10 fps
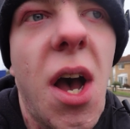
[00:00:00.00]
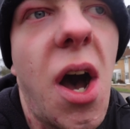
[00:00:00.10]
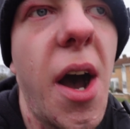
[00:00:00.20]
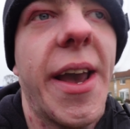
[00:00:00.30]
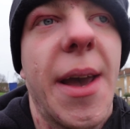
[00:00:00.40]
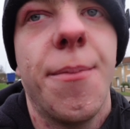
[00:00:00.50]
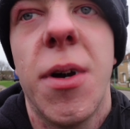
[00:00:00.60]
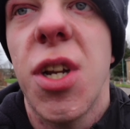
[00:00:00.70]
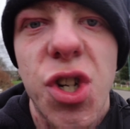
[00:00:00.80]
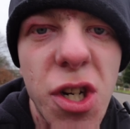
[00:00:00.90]
I am
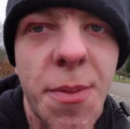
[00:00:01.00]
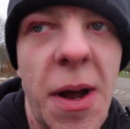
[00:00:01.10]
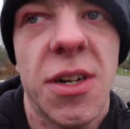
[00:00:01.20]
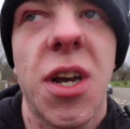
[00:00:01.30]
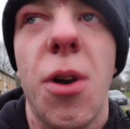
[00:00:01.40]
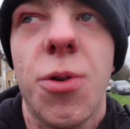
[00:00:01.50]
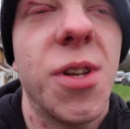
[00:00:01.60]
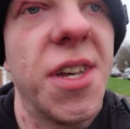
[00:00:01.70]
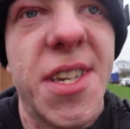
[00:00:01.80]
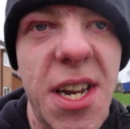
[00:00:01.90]
just about to go
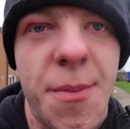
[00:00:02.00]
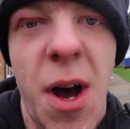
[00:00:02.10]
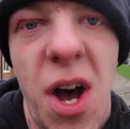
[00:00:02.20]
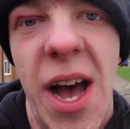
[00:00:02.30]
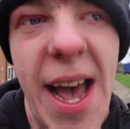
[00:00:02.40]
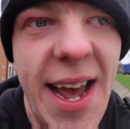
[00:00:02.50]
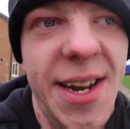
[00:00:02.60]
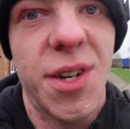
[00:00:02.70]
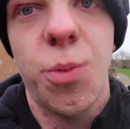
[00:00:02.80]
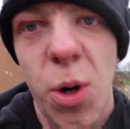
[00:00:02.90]
to the cinema
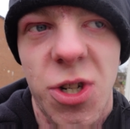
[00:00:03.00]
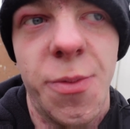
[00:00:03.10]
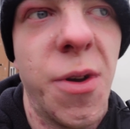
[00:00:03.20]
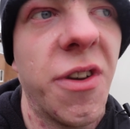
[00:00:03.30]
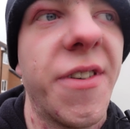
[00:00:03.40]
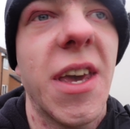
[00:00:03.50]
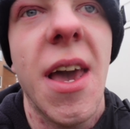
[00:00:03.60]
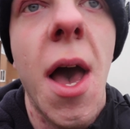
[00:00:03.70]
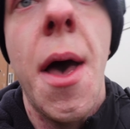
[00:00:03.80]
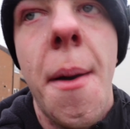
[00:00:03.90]
and watch the movie
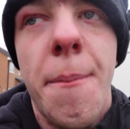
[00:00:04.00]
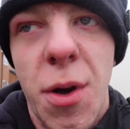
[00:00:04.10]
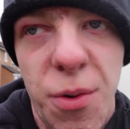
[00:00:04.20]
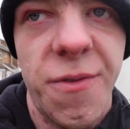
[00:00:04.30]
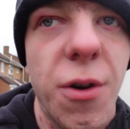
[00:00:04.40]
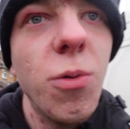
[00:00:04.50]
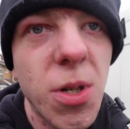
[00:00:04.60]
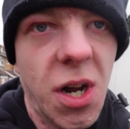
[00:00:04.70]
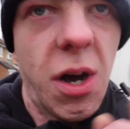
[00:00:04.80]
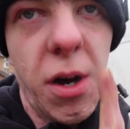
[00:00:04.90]
Moonfall,
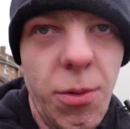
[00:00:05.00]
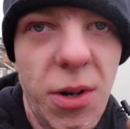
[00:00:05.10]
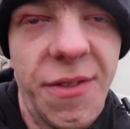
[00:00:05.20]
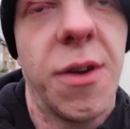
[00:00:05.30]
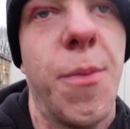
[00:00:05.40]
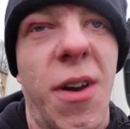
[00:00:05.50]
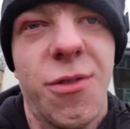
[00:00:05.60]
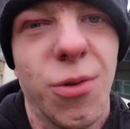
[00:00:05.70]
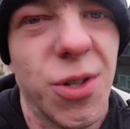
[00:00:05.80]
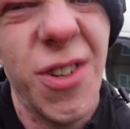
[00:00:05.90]
so will give you my
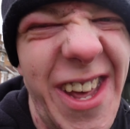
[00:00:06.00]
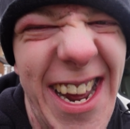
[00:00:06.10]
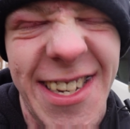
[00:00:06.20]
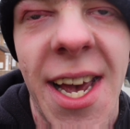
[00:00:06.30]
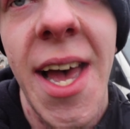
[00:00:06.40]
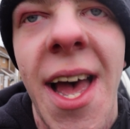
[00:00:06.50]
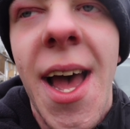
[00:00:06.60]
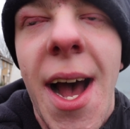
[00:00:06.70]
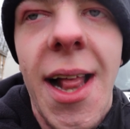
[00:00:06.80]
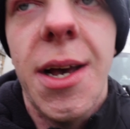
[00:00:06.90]
thoughts on that
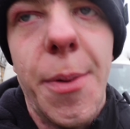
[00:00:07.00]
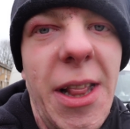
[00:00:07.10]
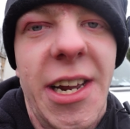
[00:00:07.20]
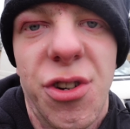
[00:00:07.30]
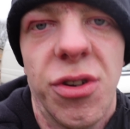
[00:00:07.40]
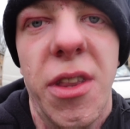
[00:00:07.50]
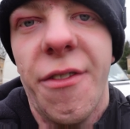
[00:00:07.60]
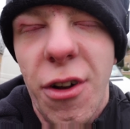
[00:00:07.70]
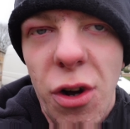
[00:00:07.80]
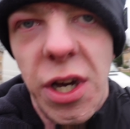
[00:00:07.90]
a little bit later on in the
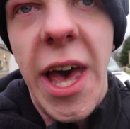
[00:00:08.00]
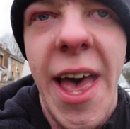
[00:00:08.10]
vlog.